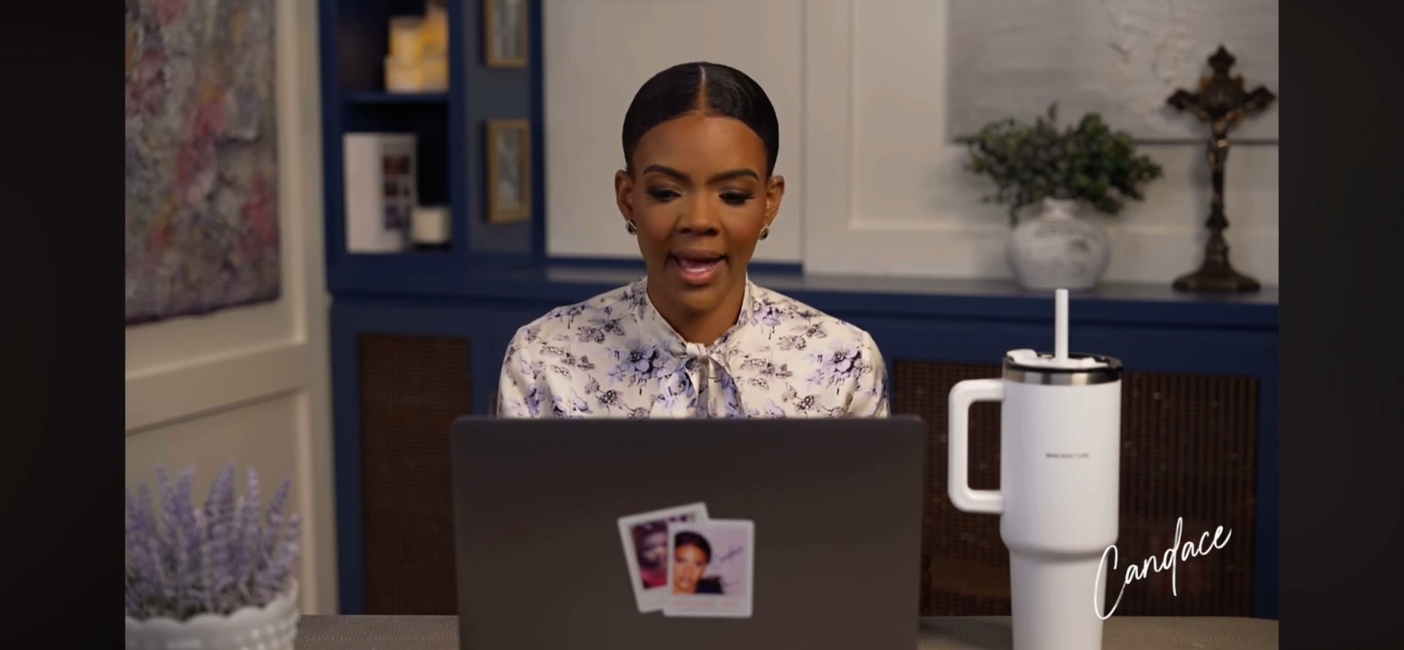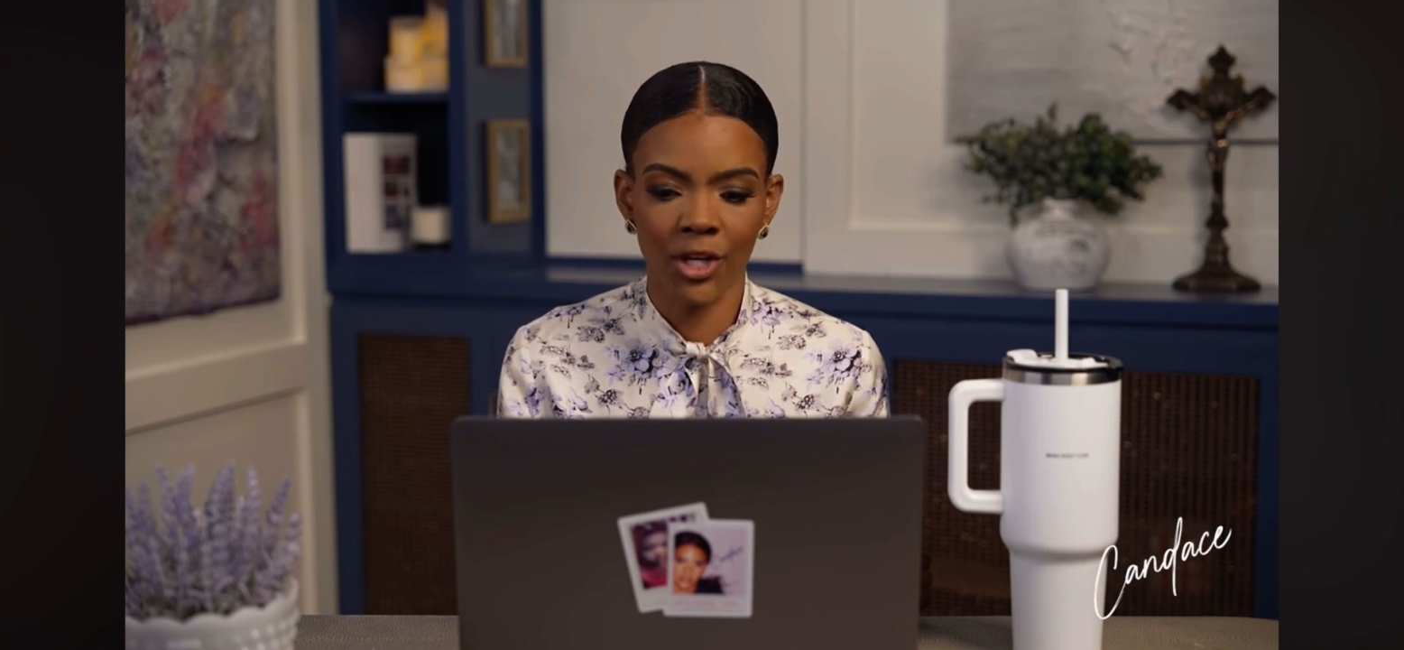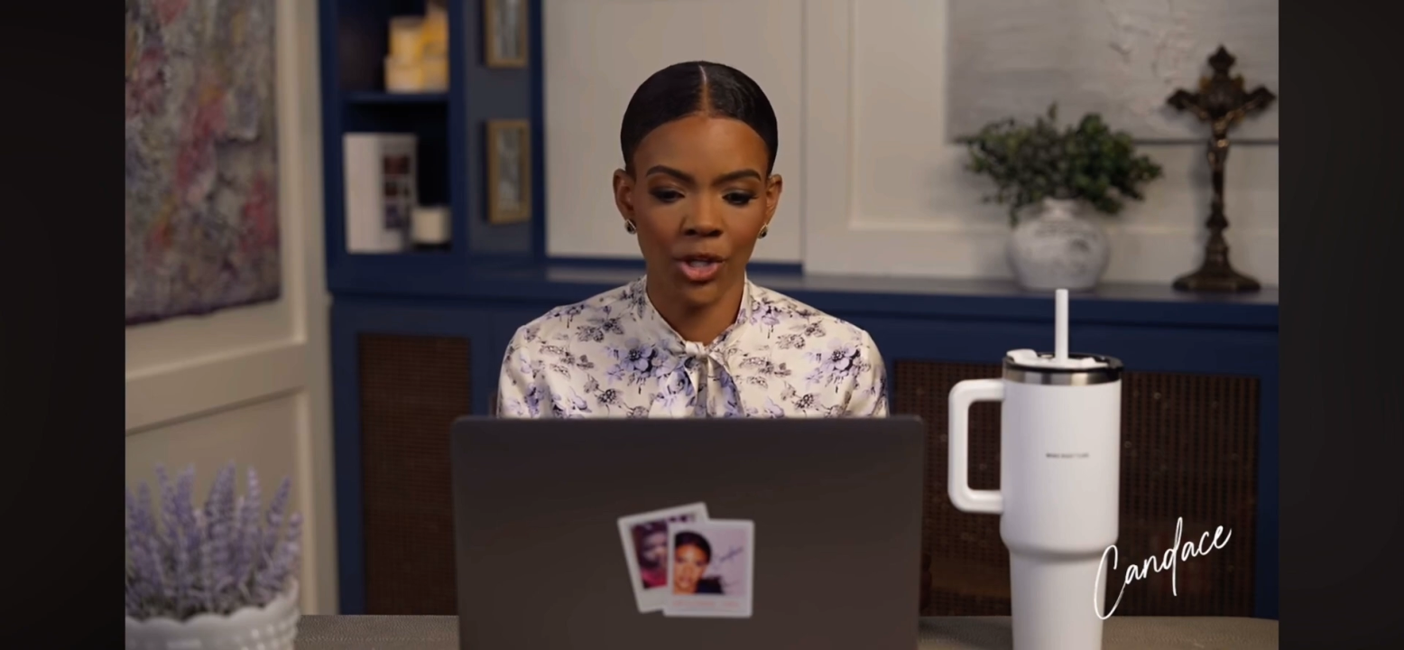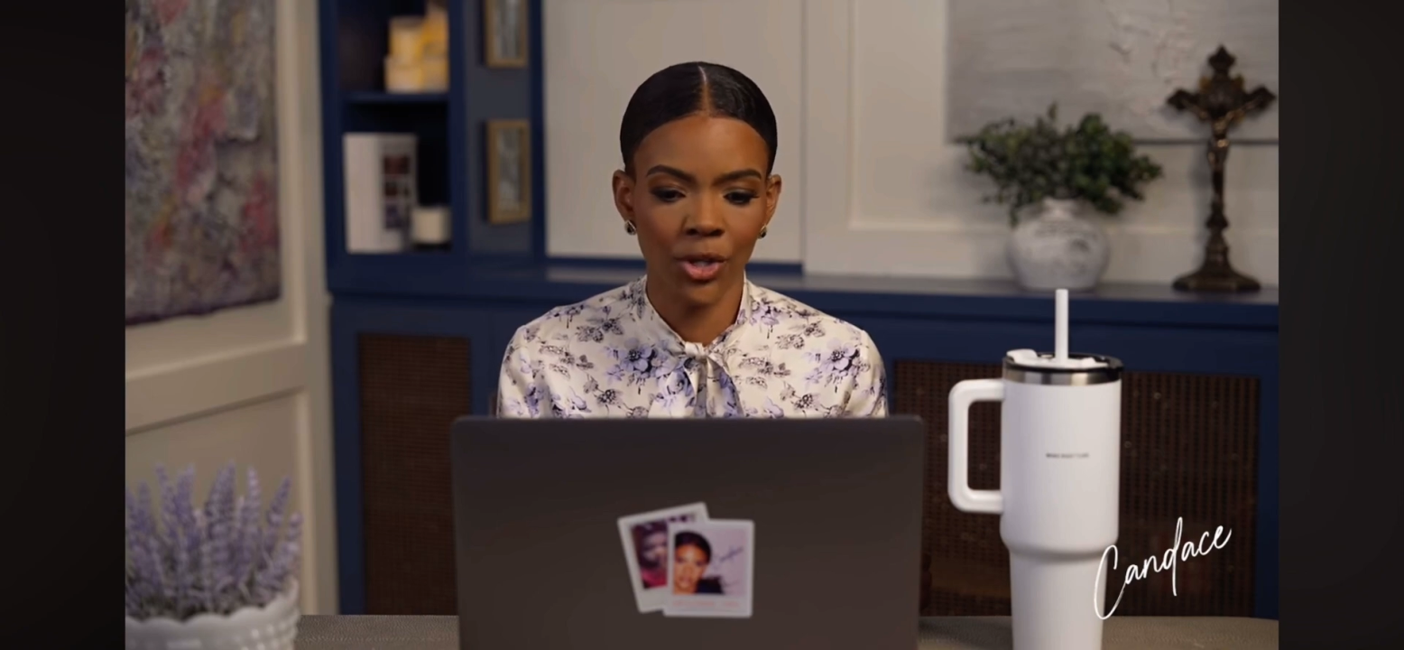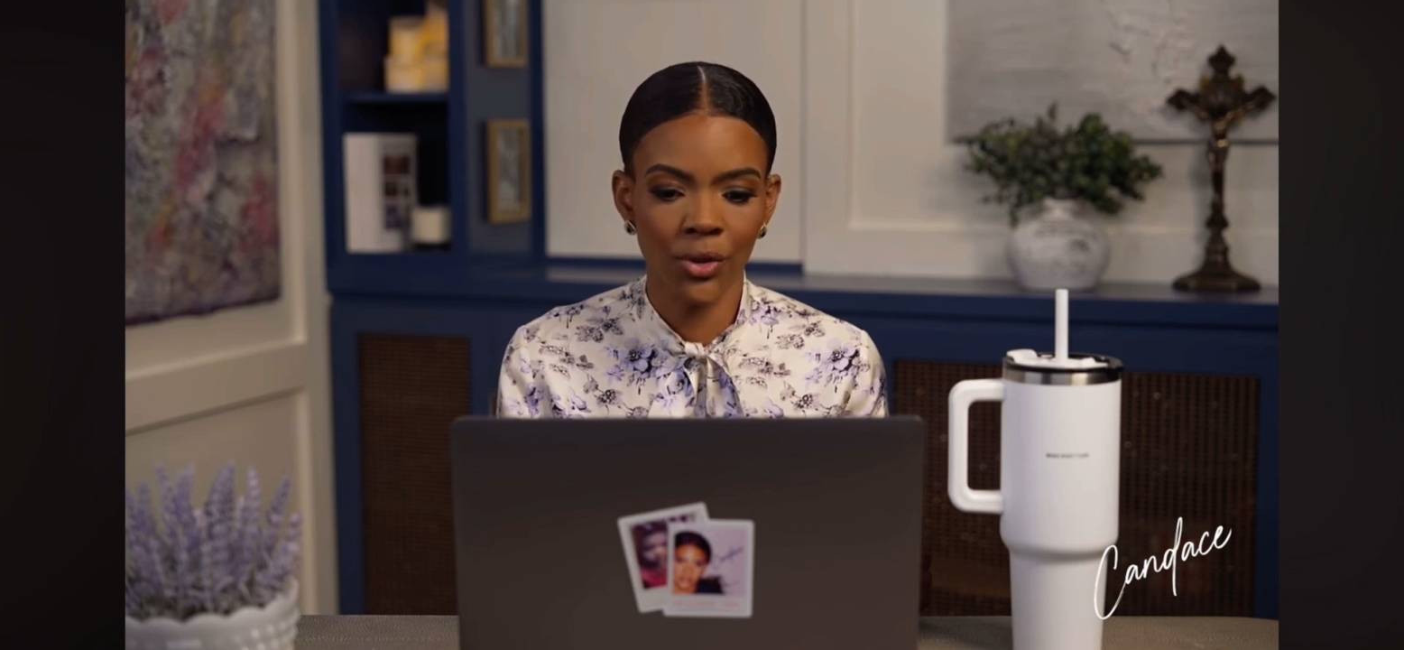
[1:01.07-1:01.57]

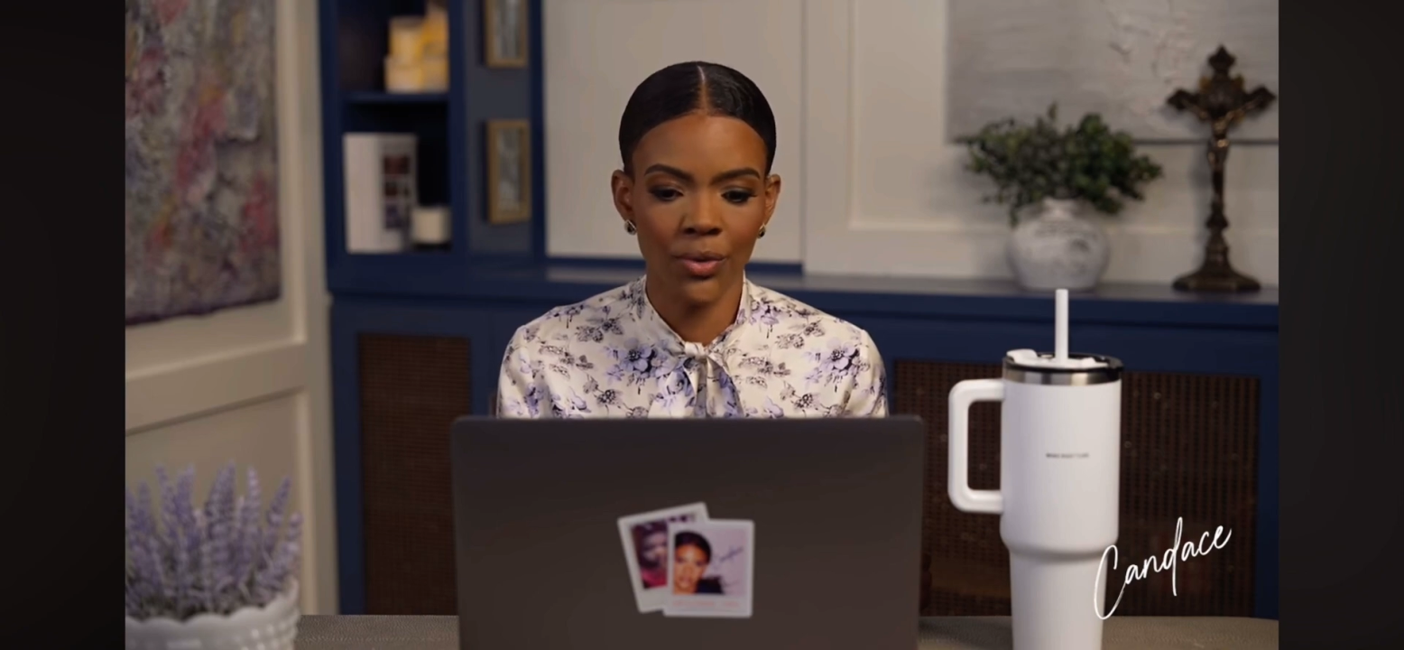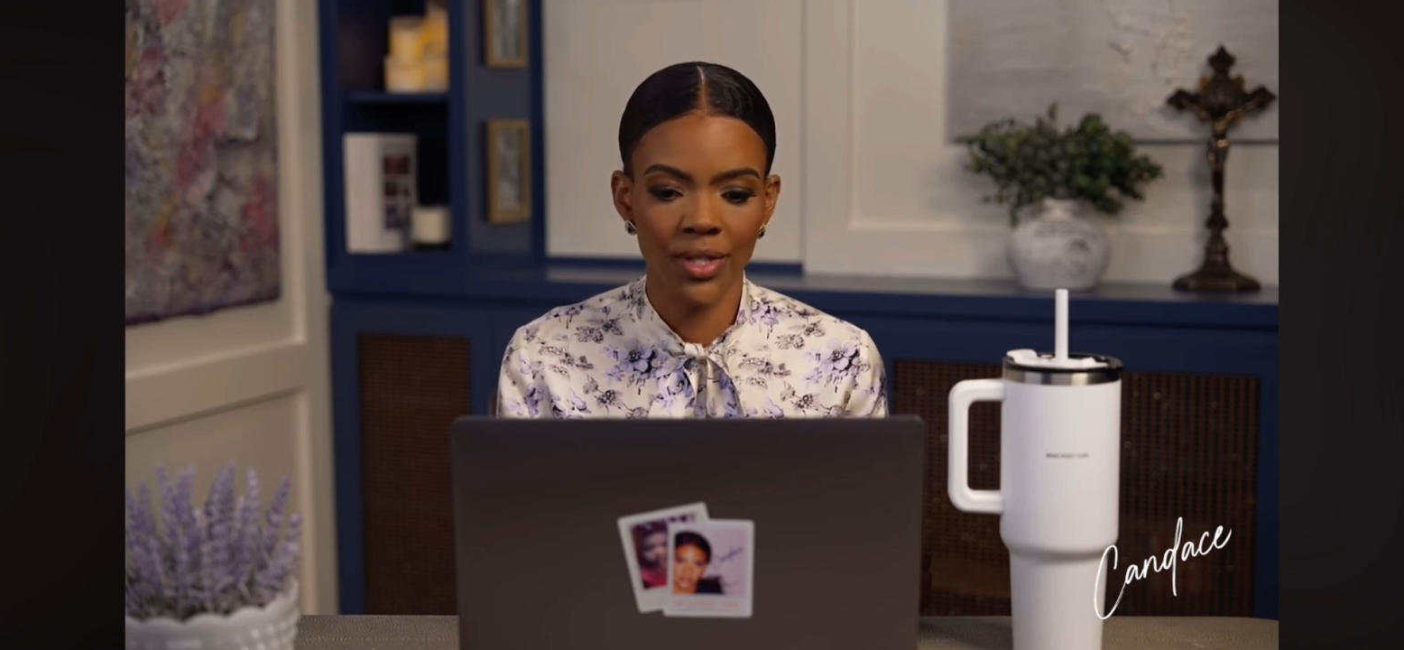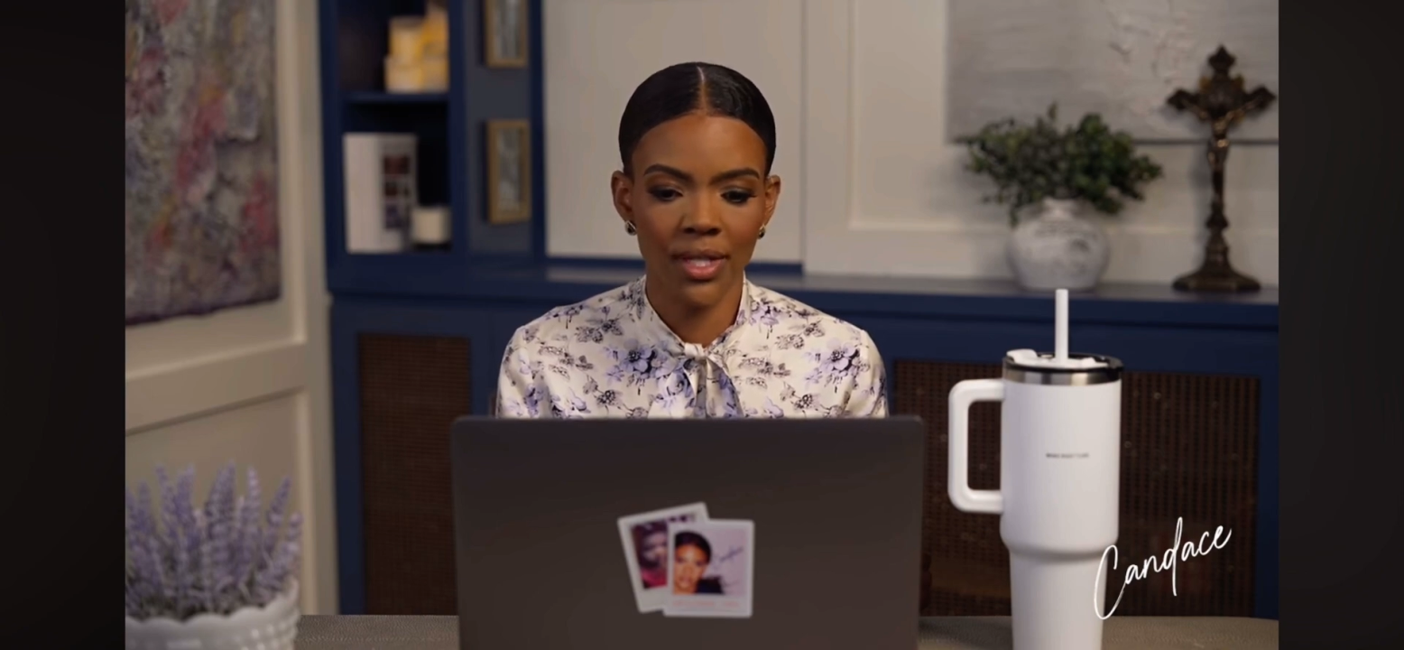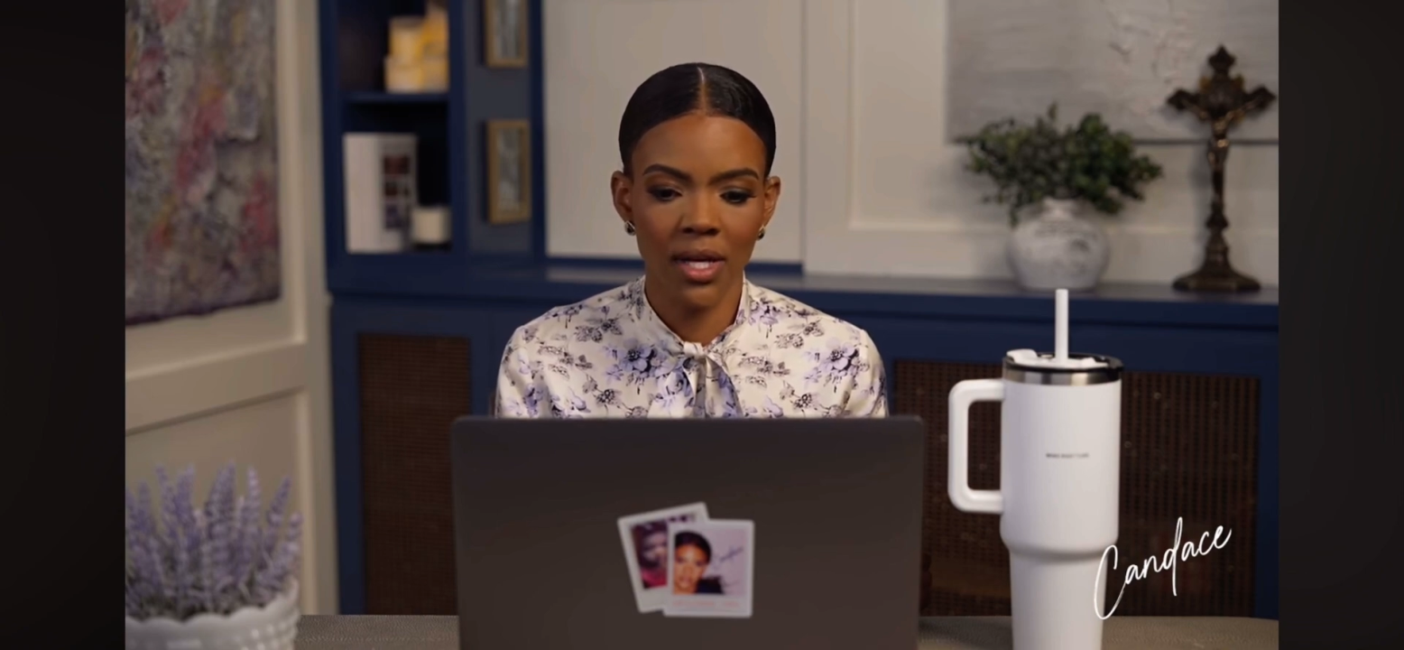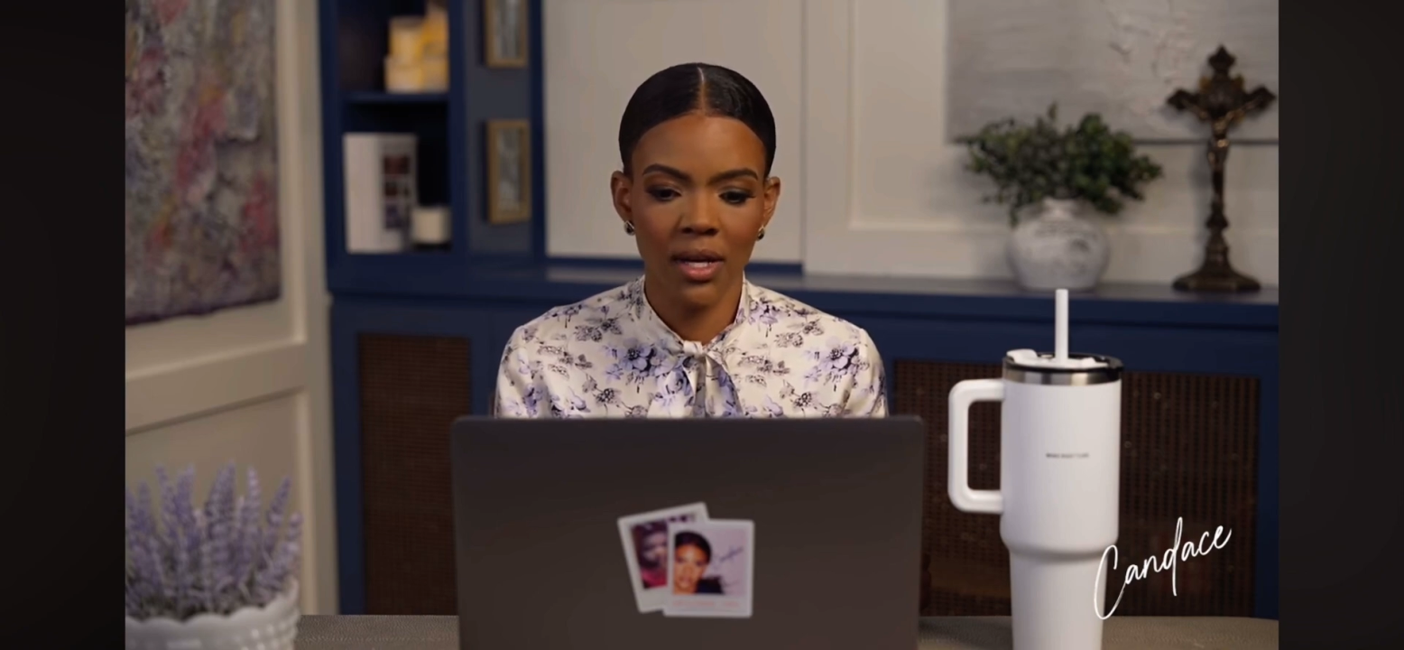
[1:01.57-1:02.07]
News.